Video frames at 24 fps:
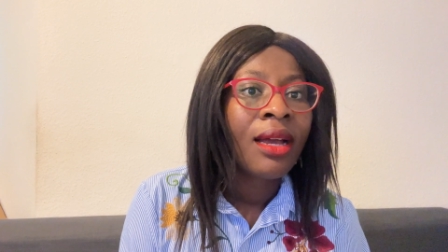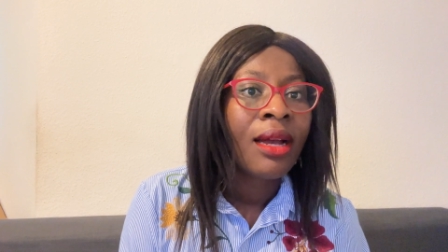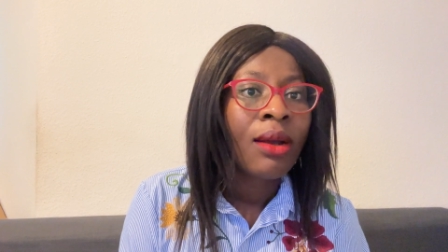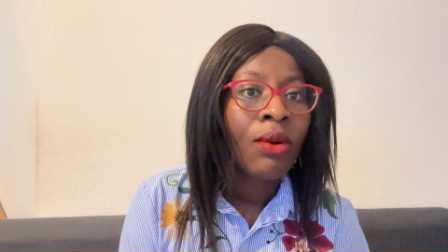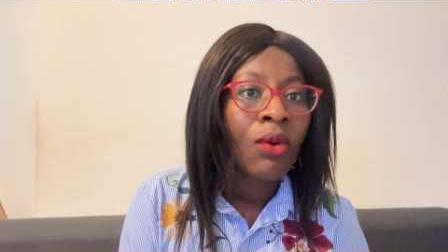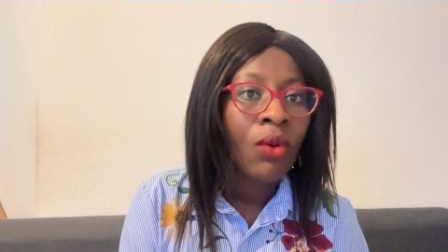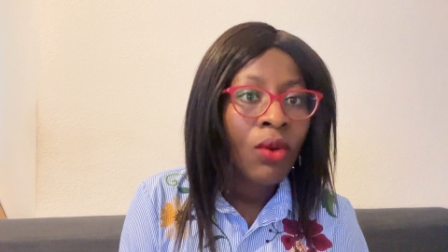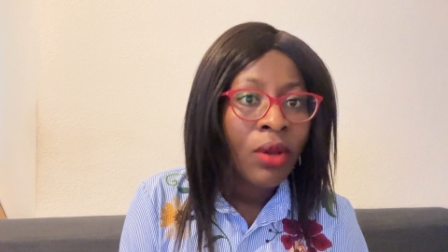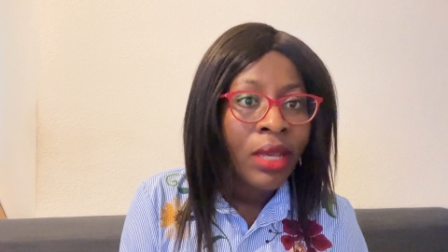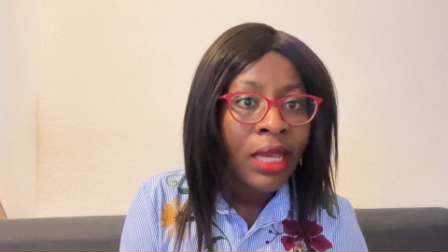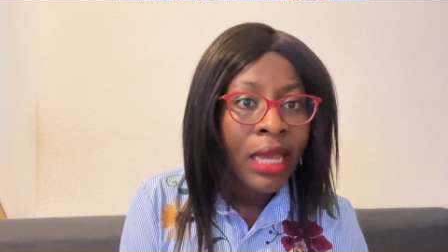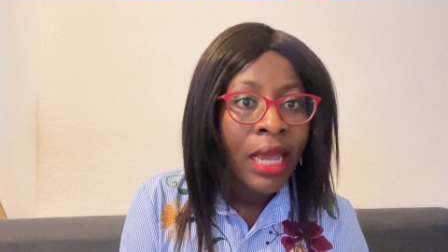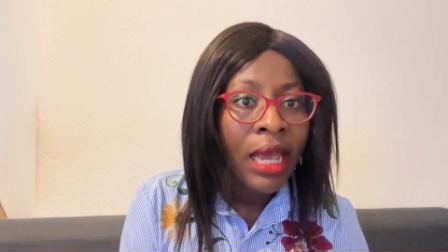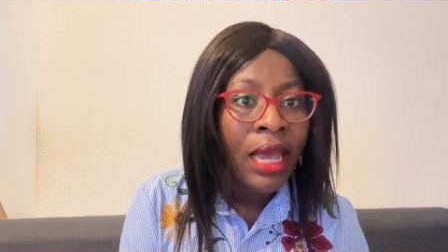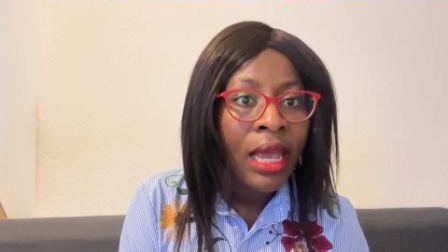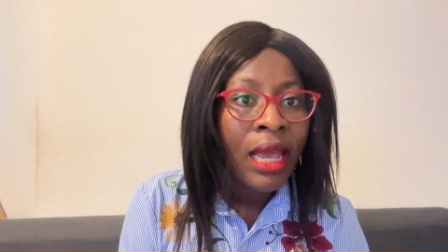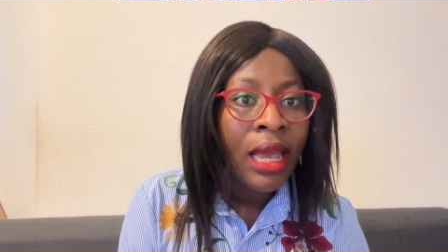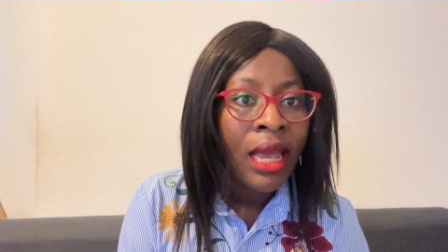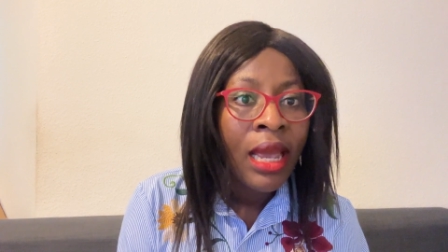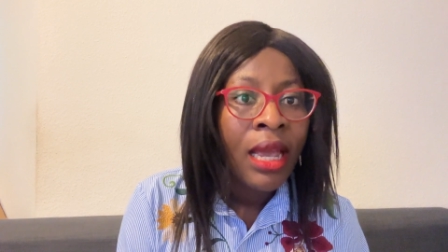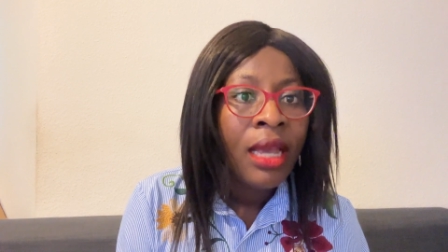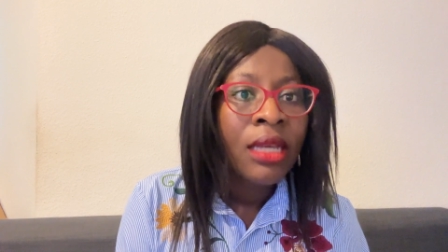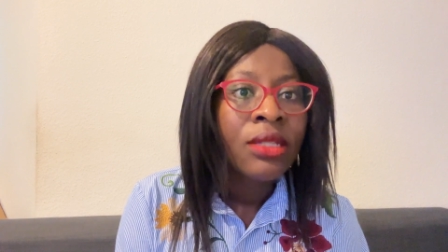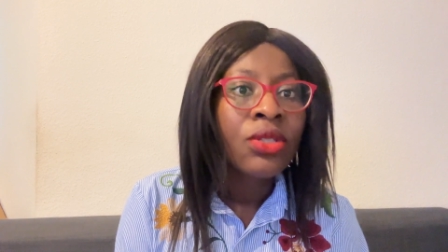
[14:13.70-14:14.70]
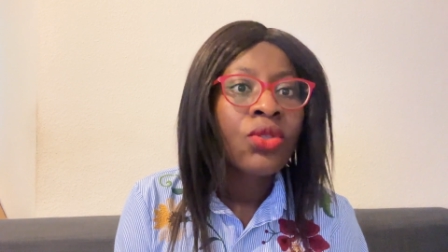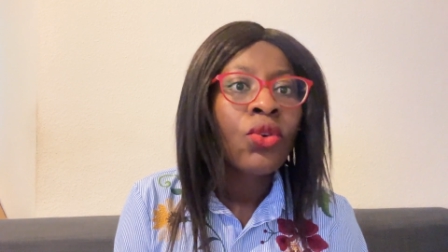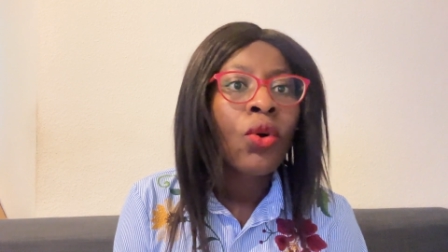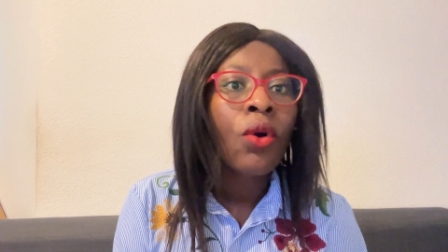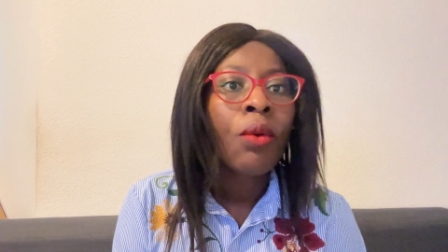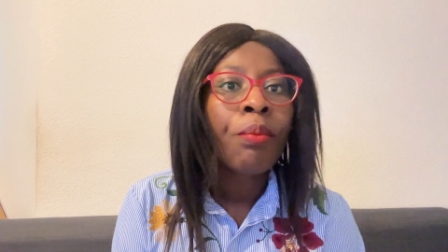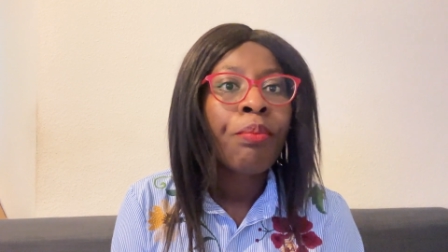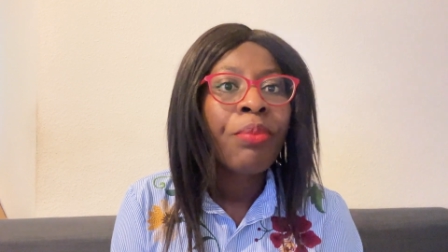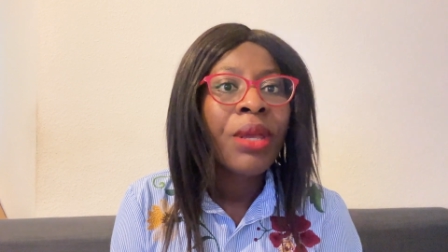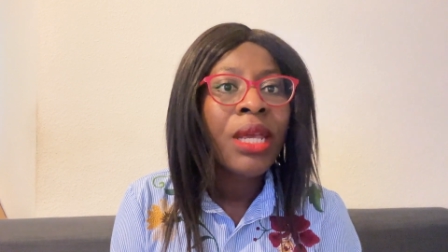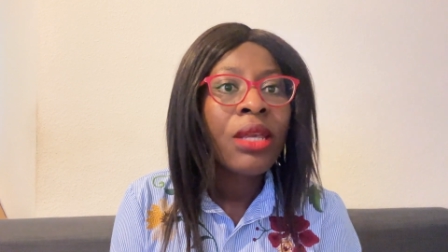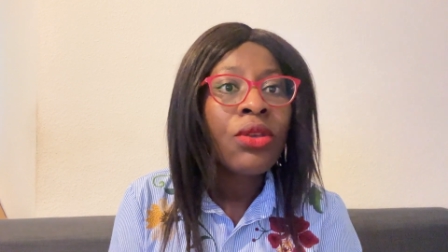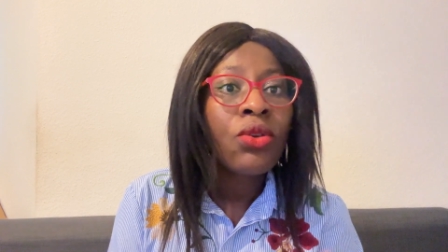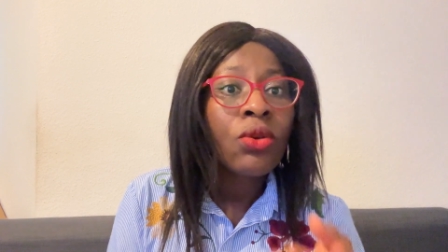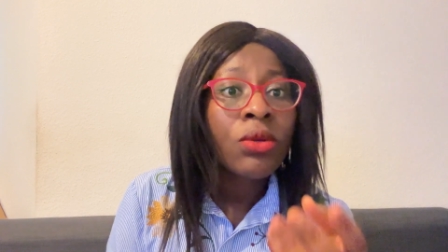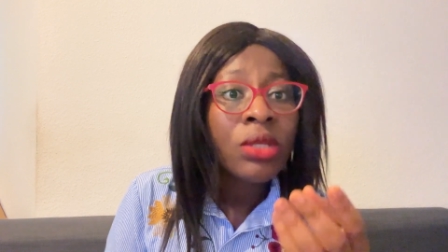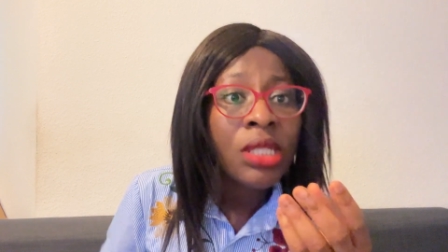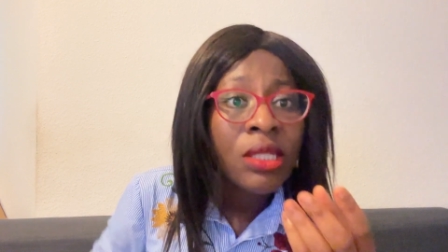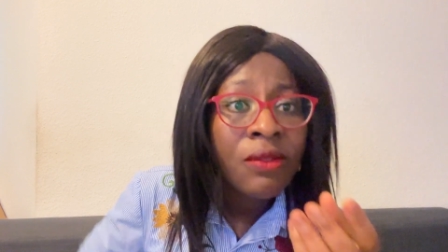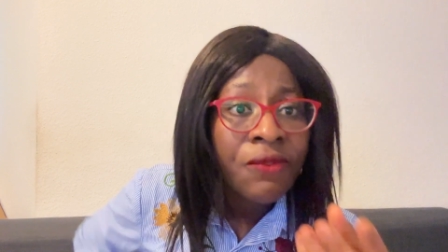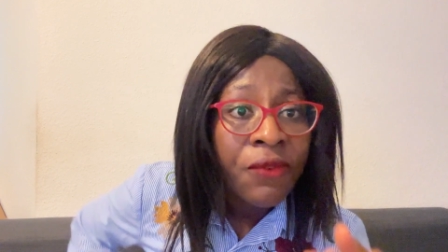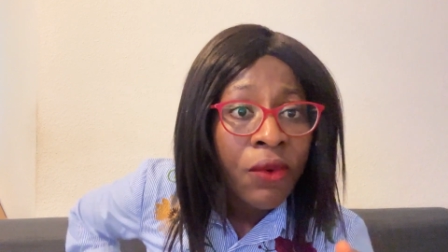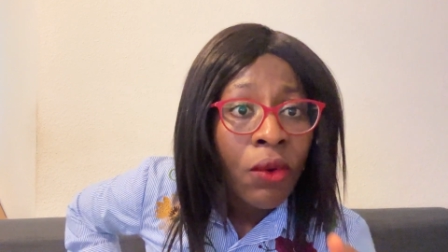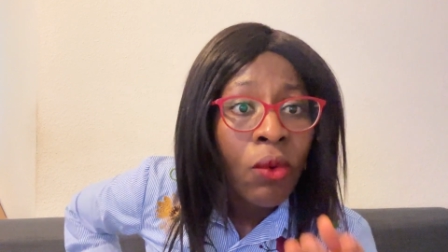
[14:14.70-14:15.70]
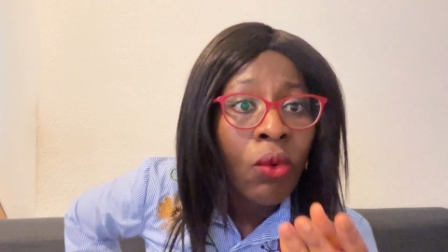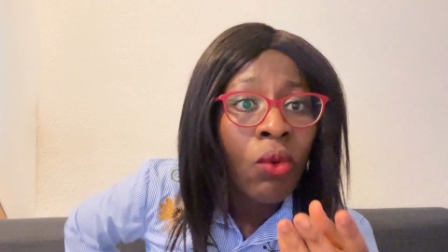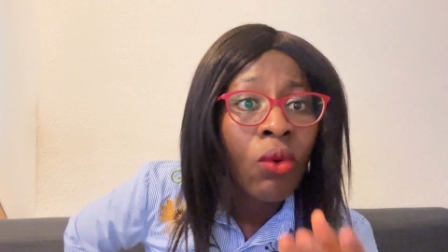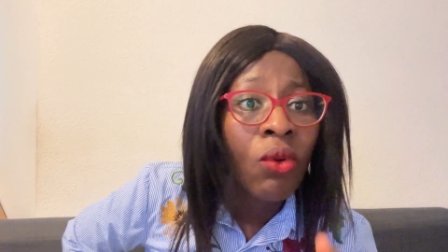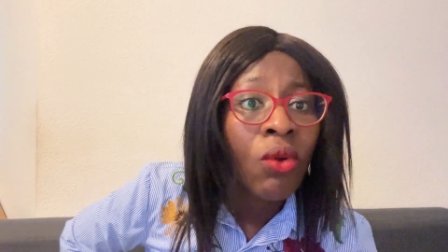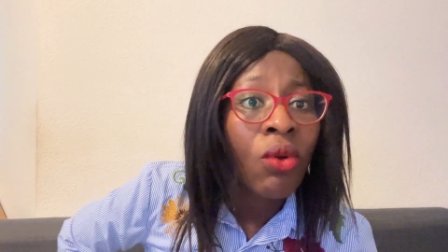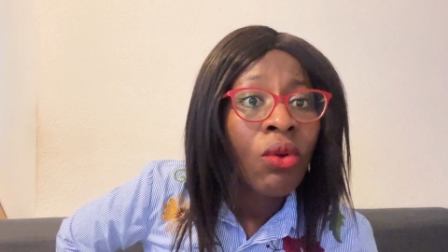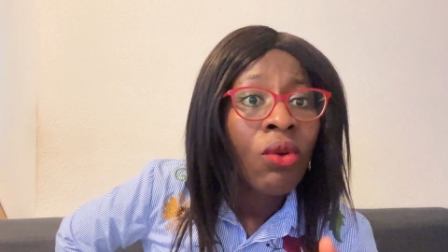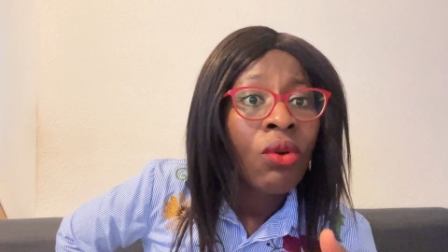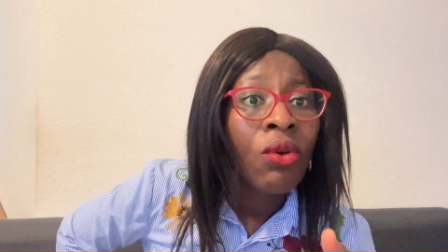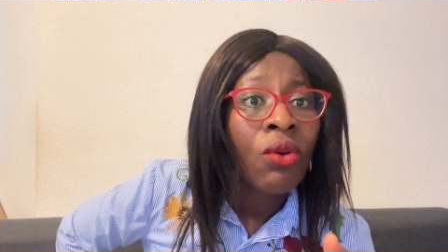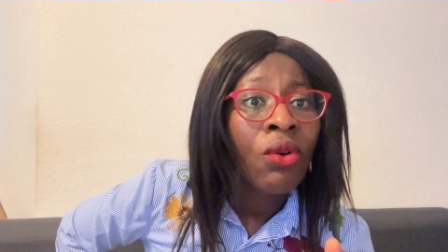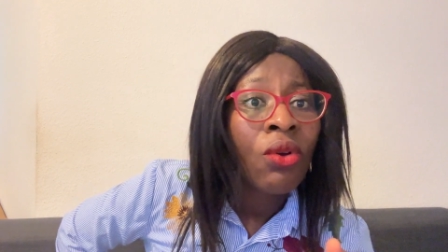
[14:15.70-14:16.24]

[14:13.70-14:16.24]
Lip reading: Okay, so be useful.